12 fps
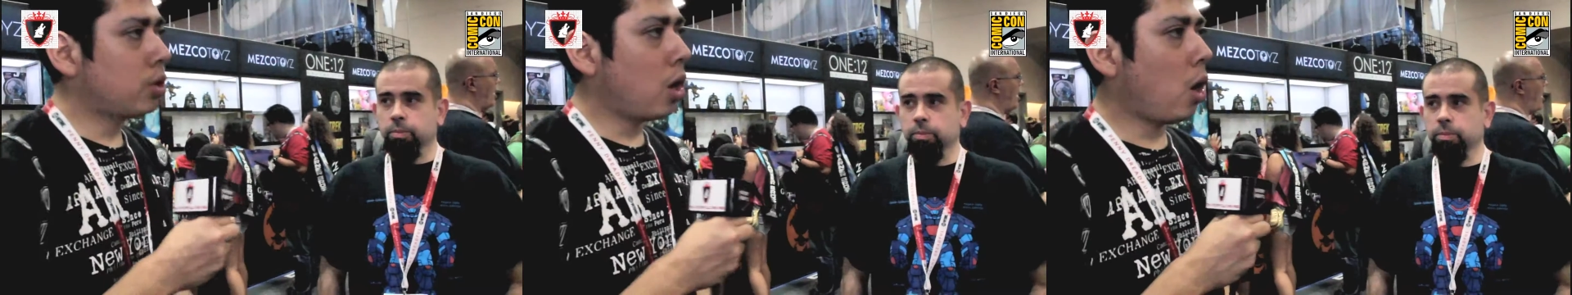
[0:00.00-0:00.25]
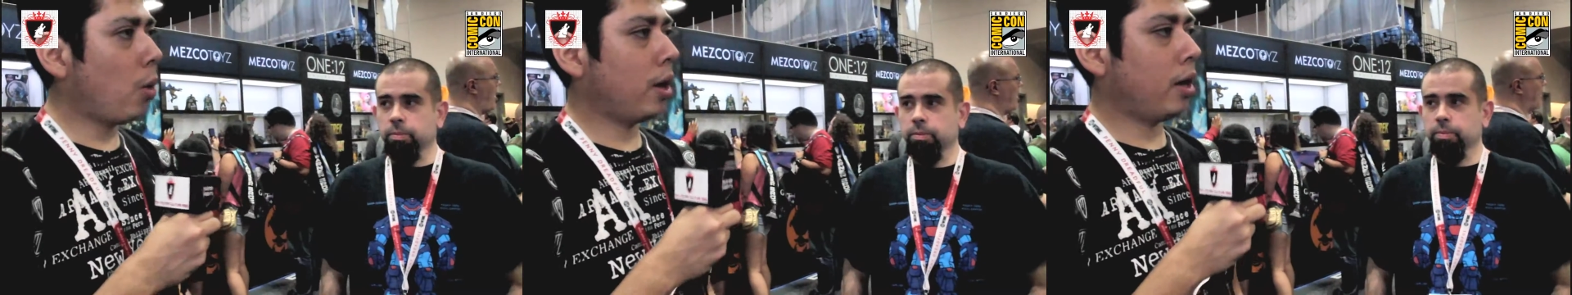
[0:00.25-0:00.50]

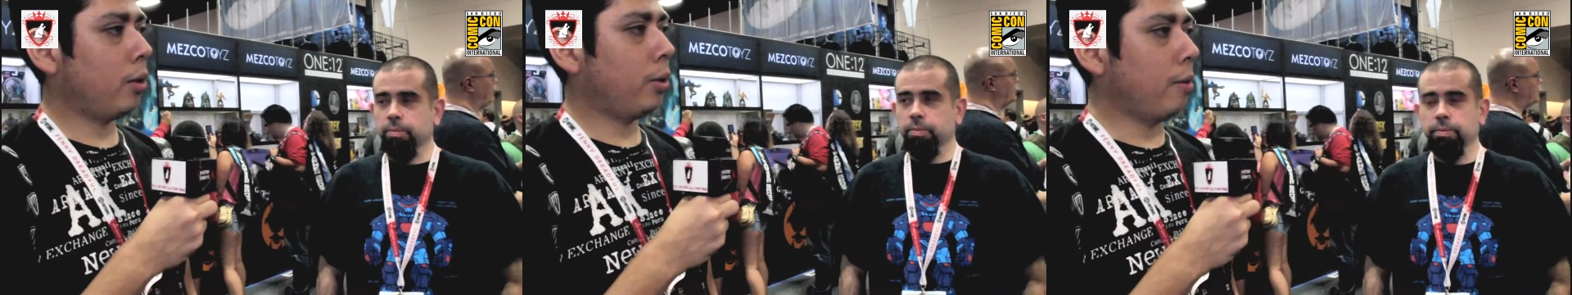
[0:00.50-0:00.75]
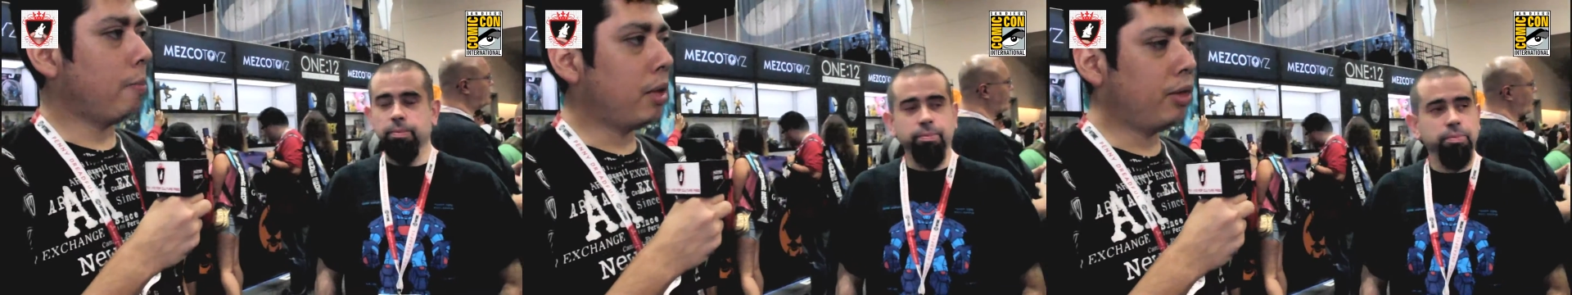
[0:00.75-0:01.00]
Speaker 1: so we're here with
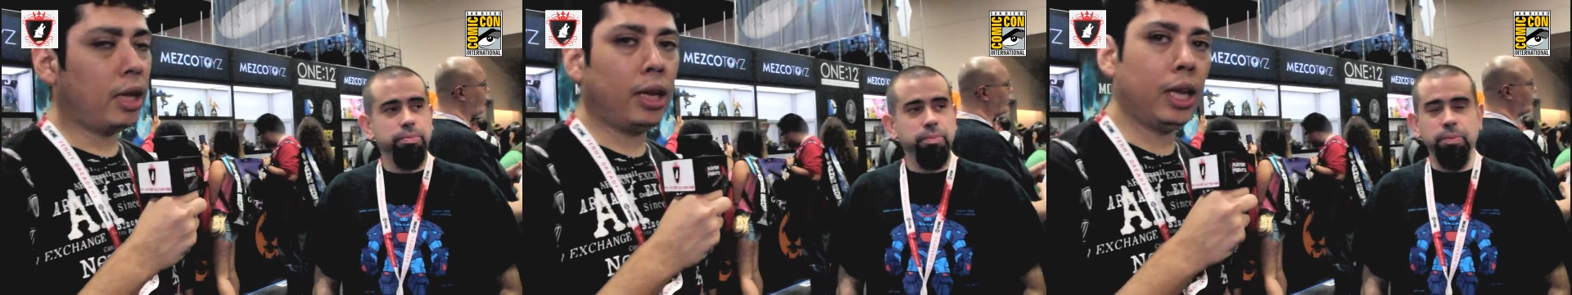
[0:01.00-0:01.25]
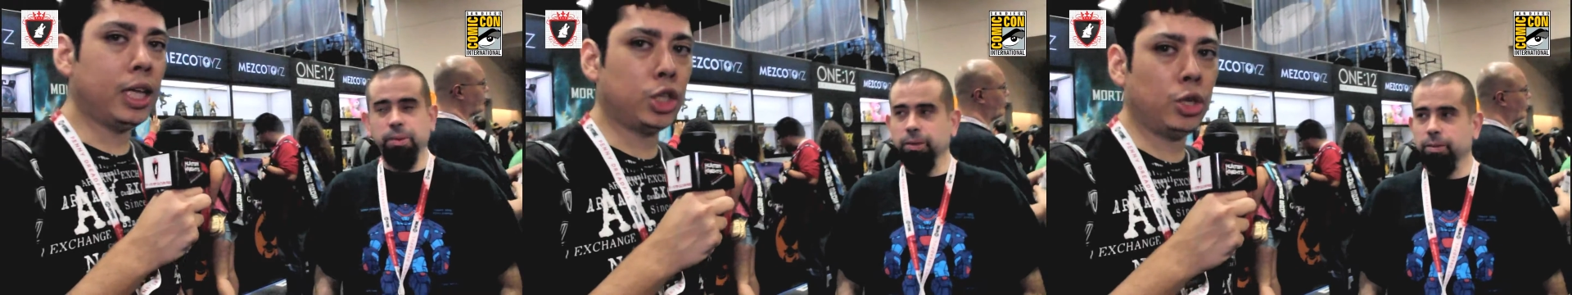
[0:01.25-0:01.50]
the Mythic
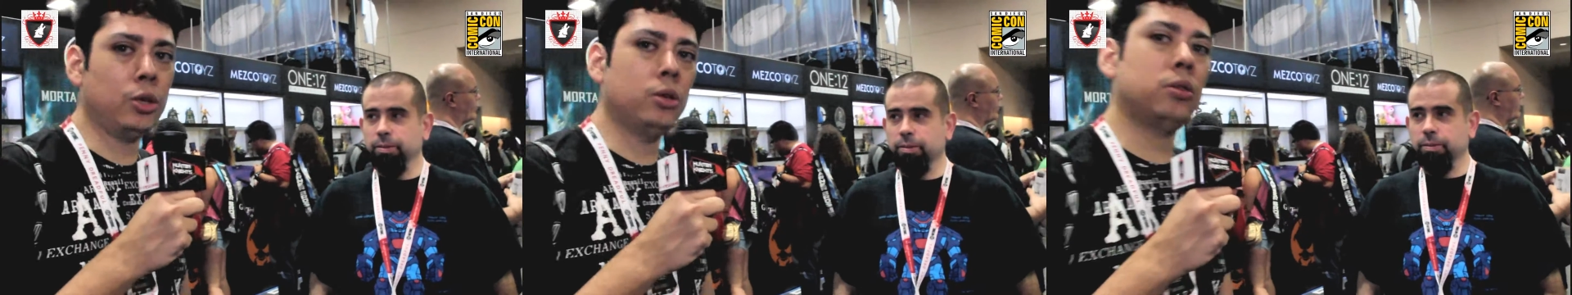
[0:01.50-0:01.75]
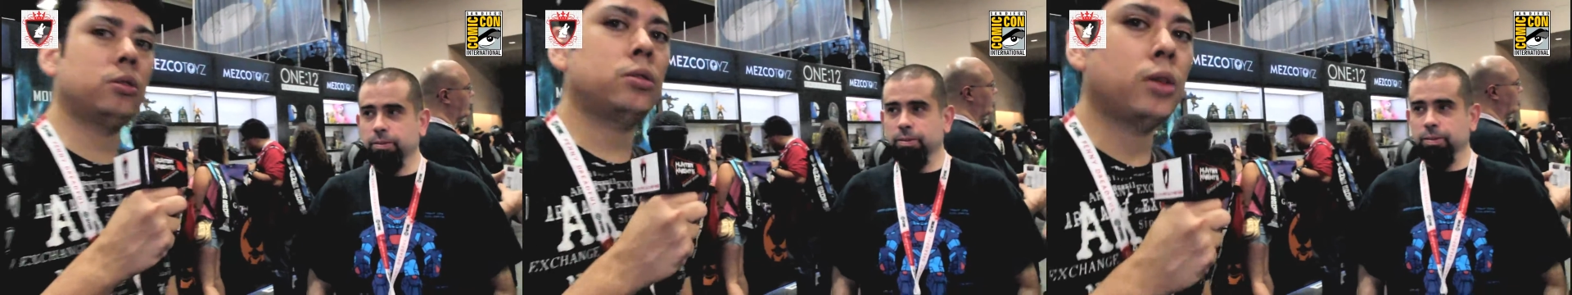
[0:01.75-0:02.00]

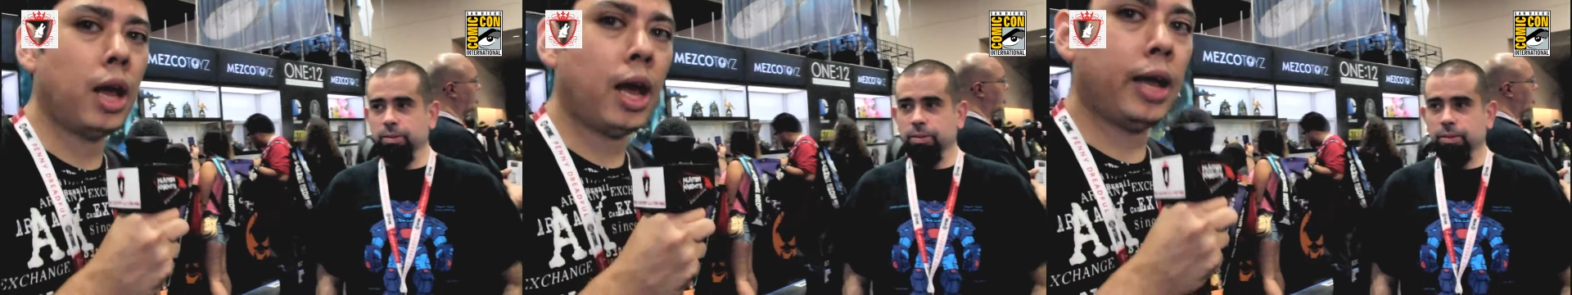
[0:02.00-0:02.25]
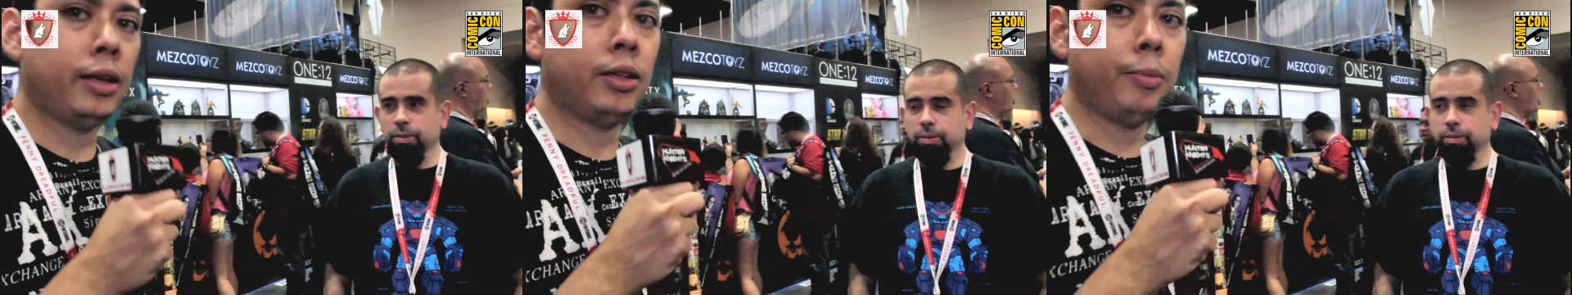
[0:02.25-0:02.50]
Legions.
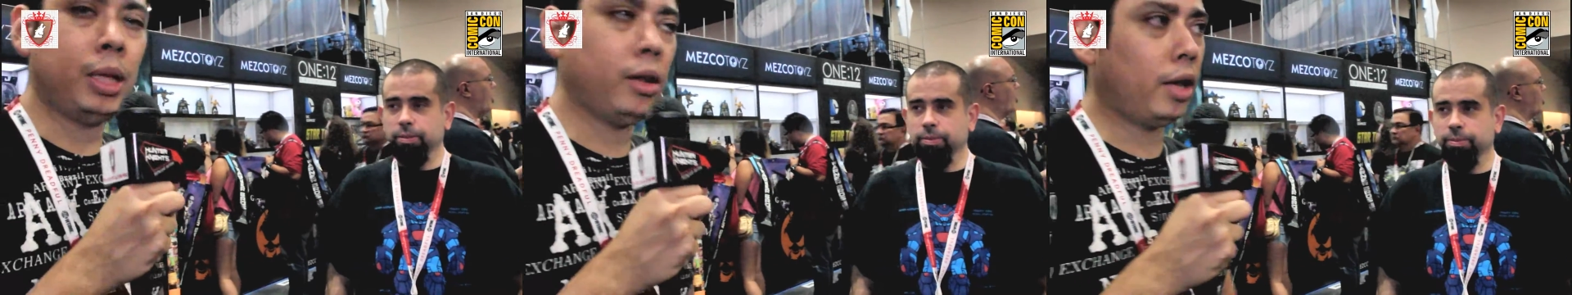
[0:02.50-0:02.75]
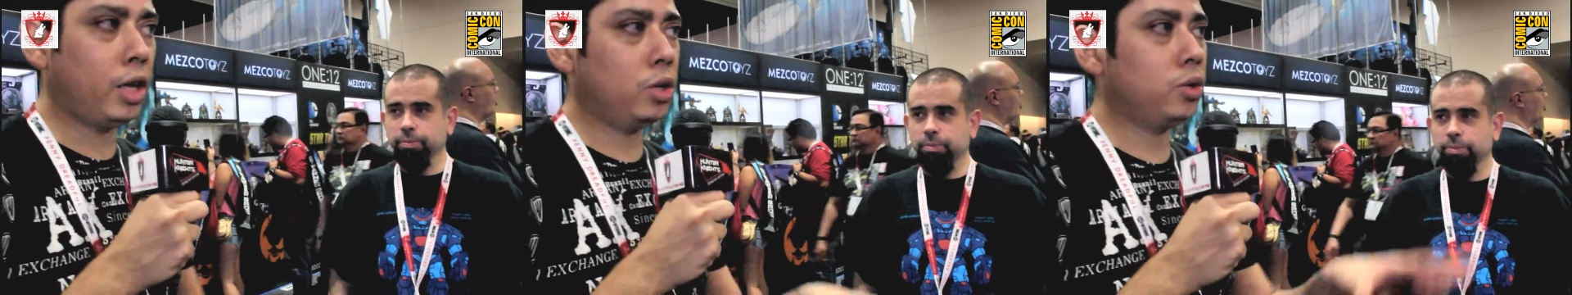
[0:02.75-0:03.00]
Uh, in the Mythic
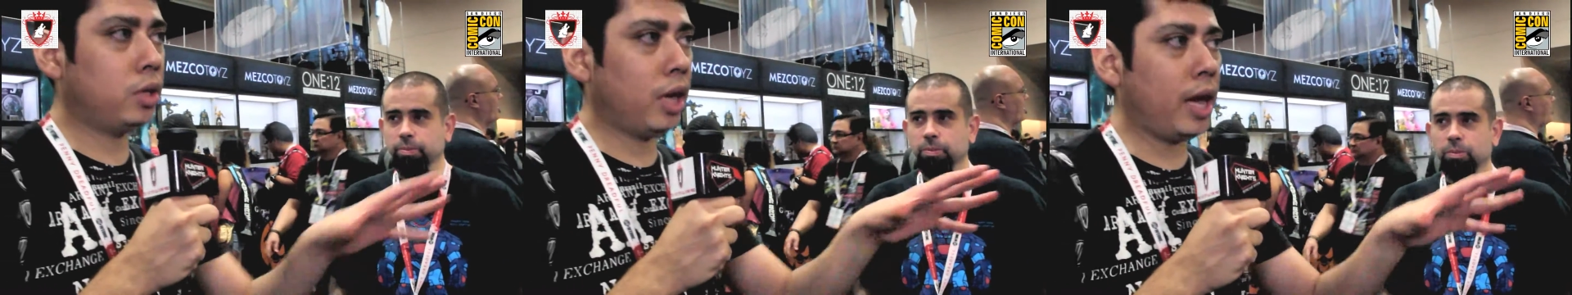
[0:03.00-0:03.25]
Legions